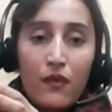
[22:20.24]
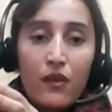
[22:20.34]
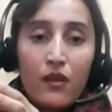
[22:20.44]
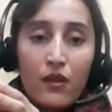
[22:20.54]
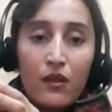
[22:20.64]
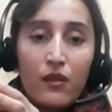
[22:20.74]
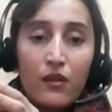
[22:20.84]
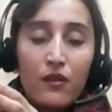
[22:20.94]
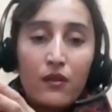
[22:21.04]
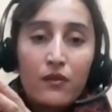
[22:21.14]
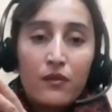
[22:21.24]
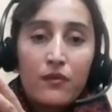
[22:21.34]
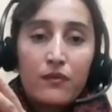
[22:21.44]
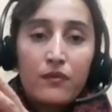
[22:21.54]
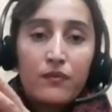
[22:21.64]

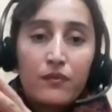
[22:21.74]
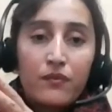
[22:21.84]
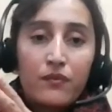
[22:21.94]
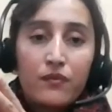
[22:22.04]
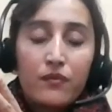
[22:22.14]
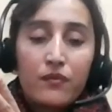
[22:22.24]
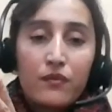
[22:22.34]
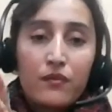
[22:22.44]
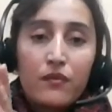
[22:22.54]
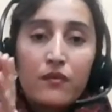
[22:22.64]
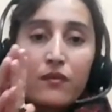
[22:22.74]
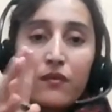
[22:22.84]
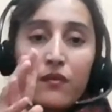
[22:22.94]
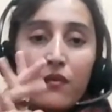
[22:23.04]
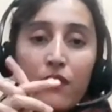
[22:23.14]

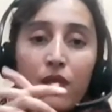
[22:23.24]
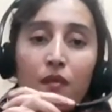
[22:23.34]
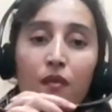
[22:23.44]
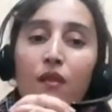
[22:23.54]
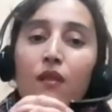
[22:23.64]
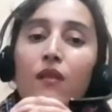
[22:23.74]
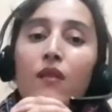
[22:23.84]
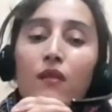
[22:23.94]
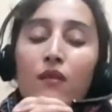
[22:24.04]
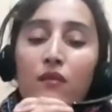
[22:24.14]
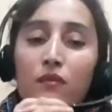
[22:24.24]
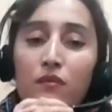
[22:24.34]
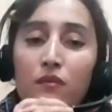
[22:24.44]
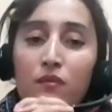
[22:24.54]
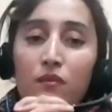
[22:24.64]

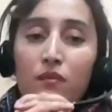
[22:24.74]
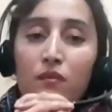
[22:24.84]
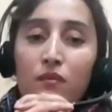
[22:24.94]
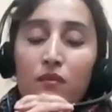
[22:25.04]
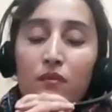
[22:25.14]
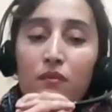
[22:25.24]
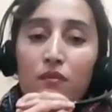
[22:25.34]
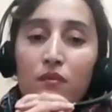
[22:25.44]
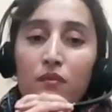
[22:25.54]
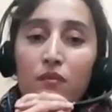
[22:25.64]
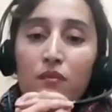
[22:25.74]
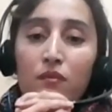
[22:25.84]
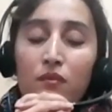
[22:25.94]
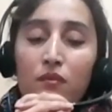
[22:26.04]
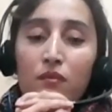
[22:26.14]

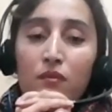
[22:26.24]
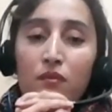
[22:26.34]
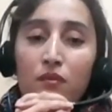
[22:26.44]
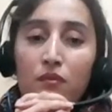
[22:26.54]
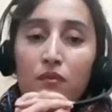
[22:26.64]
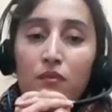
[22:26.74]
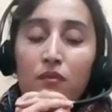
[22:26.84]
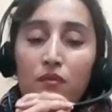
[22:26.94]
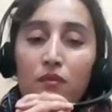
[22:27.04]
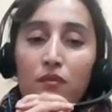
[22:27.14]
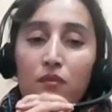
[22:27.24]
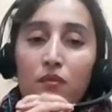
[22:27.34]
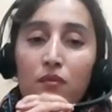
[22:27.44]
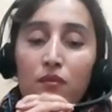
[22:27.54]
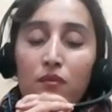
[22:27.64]

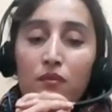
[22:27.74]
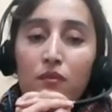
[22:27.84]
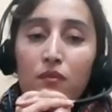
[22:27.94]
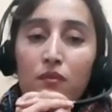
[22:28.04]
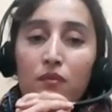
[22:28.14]
No words are spoken by the person on screen.